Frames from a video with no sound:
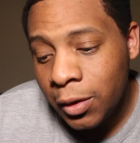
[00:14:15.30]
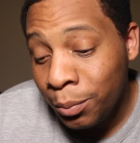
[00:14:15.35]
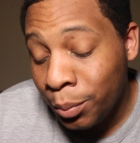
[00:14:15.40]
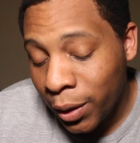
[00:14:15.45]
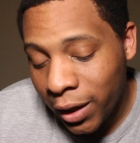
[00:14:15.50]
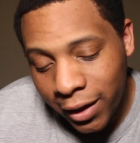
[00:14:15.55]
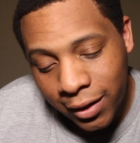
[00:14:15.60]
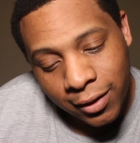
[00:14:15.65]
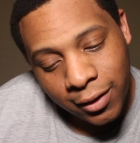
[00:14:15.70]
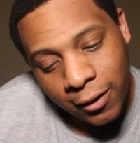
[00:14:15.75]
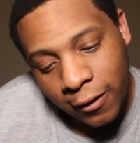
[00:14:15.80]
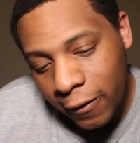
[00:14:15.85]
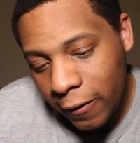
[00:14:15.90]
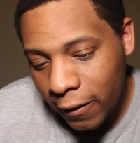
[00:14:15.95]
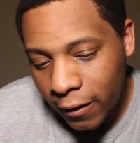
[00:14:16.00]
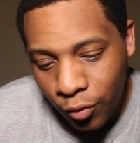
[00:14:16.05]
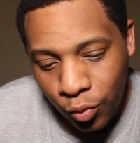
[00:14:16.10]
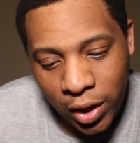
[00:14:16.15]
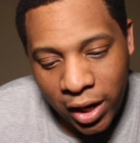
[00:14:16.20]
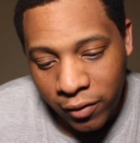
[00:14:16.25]
But
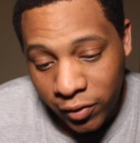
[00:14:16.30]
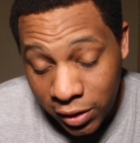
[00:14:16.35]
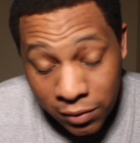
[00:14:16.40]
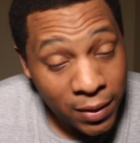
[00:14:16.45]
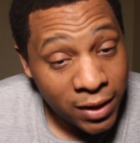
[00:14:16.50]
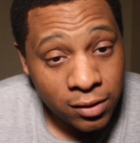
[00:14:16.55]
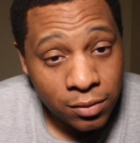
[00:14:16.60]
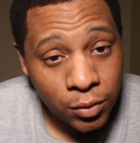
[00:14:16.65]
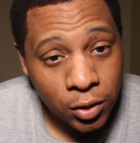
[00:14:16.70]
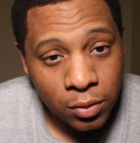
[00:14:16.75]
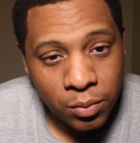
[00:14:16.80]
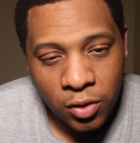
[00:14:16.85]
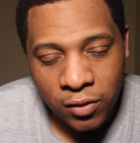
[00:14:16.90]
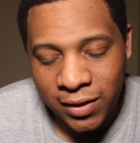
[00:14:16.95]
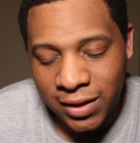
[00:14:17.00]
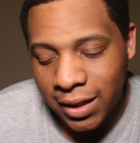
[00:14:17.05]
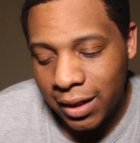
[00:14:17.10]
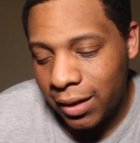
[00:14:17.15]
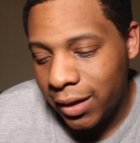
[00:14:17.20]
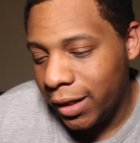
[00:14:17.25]
whatever, he's made some good
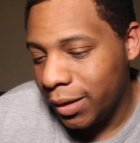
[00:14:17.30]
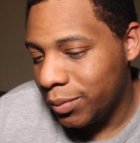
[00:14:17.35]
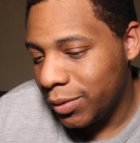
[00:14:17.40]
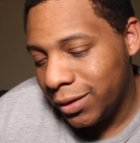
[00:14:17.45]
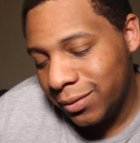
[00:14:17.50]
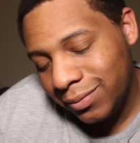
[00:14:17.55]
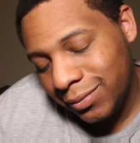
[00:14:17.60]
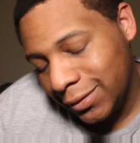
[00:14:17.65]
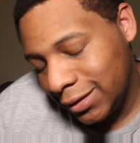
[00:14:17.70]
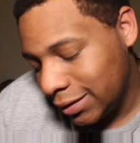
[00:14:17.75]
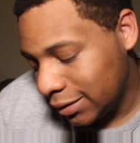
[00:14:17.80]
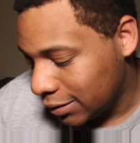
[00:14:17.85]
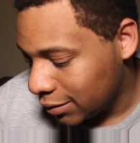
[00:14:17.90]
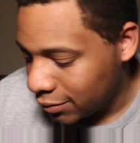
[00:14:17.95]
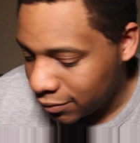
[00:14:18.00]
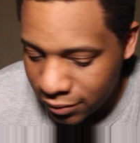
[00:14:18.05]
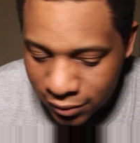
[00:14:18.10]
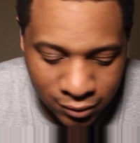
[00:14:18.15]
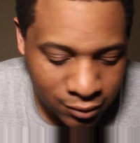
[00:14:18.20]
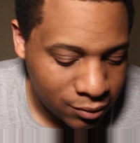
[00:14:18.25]
movies that I like, but
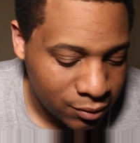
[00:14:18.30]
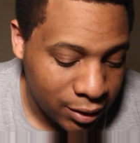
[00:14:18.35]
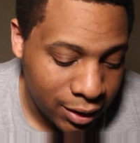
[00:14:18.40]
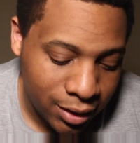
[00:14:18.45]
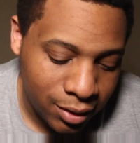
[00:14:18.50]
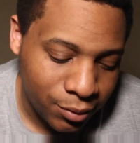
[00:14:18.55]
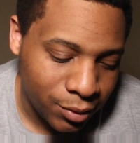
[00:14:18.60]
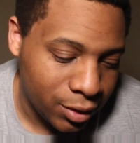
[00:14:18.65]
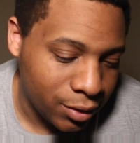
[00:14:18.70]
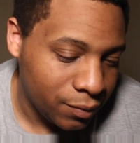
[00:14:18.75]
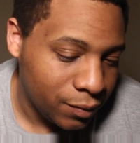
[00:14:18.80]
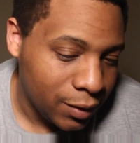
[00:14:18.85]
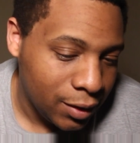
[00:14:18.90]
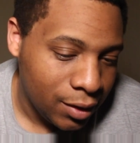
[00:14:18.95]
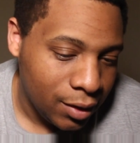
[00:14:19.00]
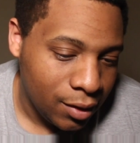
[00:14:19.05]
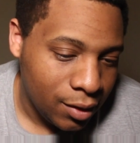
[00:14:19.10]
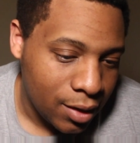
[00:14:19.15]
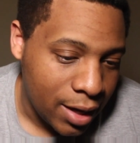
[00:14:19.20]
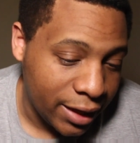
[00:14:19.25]
anyway.
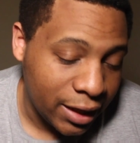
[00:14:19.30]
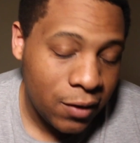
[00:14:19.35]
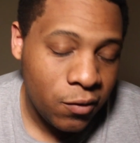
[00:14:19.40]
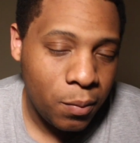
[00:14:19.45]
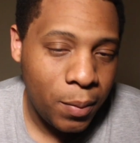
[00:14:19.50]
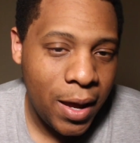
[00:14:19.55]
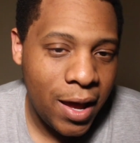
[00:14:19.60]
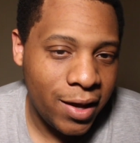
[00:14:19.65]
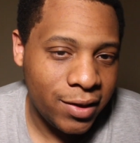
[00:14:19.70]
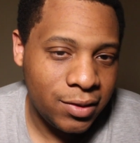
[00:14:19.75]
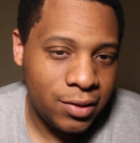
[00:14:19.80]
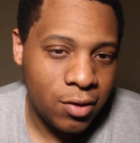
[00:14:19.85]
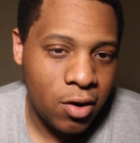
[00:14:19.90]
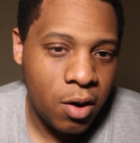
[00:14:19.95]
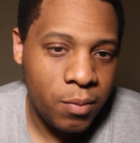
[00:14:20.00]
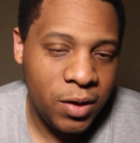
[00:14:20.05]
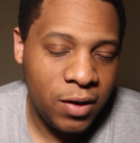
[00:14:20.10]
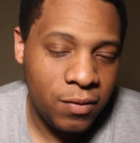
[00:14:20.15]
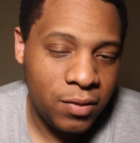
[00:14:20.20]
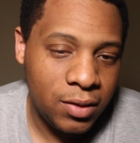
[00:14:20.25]
I give a pass to
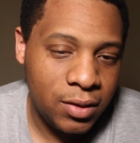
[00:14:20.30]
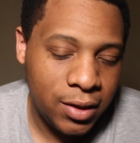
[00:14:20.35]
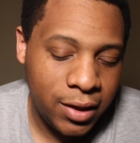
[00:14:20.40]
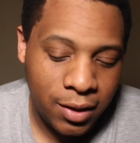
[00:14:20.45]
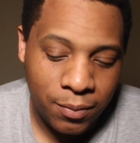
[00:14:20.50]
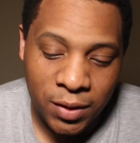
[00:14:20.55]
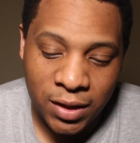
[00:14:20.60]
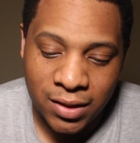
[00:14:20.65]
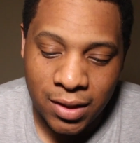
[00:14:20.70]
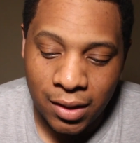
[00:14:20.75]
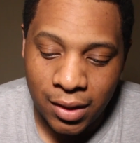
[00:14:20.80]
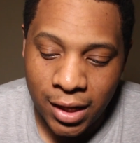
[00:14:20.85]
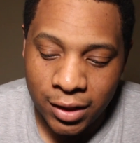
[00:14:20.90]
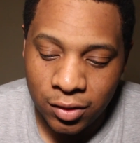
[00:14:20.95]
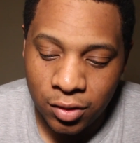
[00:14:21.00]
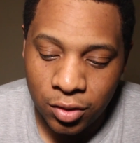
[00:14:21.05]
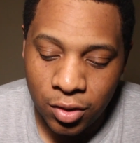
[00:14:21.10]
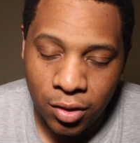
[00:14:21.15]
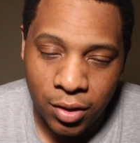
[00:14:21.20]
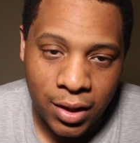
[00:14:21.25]
Army of the Dead because I like
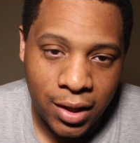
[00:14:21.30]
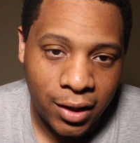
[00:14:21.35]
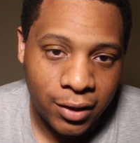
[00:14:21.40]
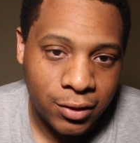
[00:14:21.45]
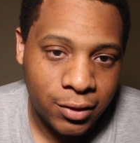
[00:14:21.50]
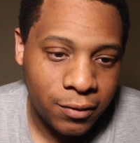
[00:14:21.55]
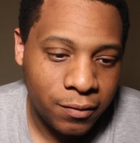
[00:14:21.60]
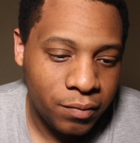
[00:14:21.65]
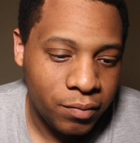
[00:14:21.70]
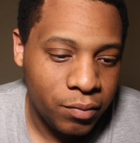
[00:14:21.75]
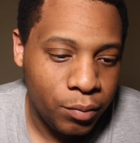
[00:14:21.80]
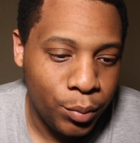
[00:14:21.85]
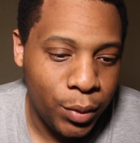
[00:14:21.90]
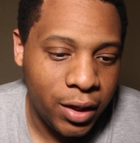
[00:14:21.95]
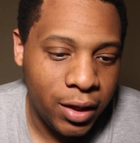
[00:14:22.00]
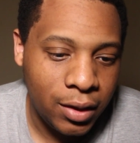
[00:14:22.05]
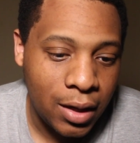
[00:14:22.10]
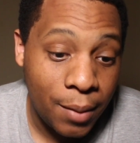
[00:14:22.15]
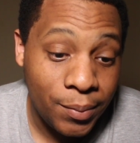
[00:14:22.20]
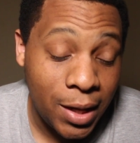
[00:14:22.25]
the third act,
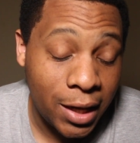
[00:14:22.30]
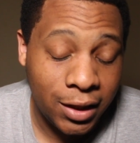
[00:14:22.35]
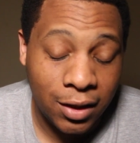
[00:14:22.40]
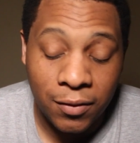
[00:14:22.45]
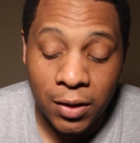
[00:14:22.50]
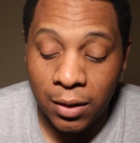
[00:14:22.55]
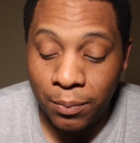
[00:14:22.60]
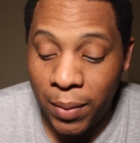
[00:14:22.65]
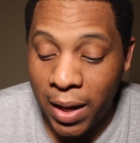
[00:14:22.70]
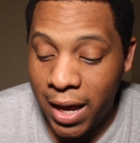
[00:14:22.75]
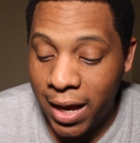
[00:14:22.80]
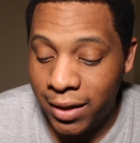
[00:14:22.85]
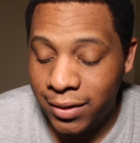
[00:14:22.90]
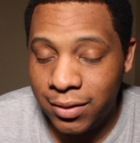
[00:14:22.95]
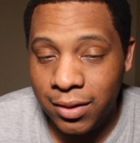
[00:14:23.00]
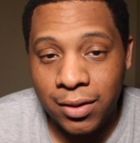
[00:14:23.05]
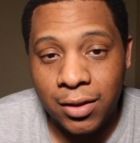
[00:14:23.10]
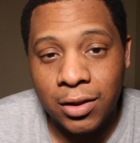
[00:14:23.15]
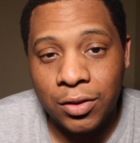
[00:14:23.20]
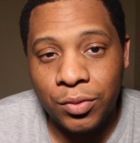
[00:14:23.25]
but I'm not giving a pass
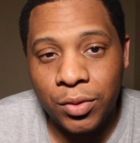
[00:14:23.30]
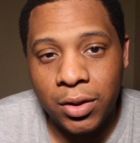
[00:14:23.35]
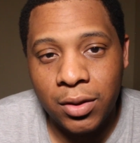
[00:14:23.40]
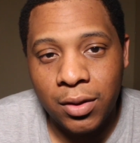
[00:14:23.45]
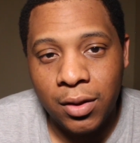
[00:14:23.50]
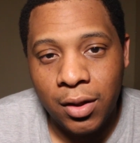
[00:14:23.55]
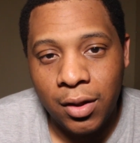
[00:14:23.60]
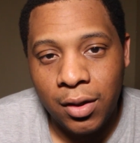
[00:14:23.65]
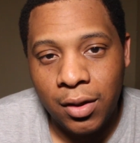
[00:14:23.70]
to this one.